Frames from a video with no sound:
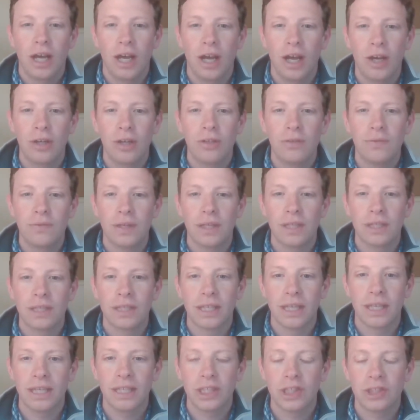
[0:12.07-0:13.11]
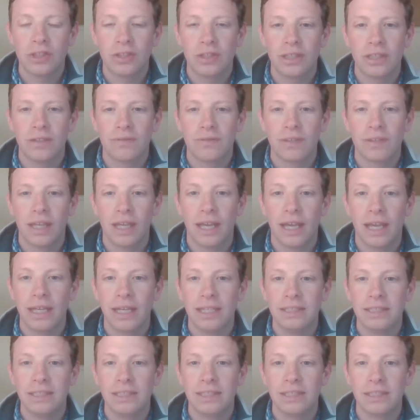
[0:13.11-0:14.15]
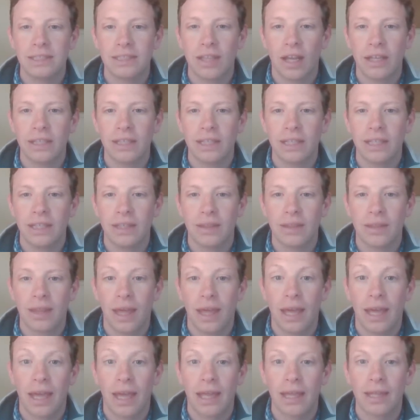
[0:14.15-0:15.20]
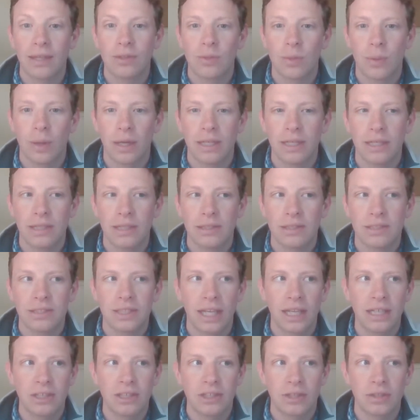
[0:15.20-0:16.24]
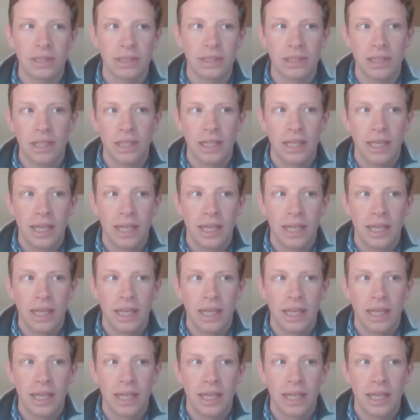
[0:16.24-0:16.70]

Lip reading: over the history of the 18th, 19th and 20th centuries,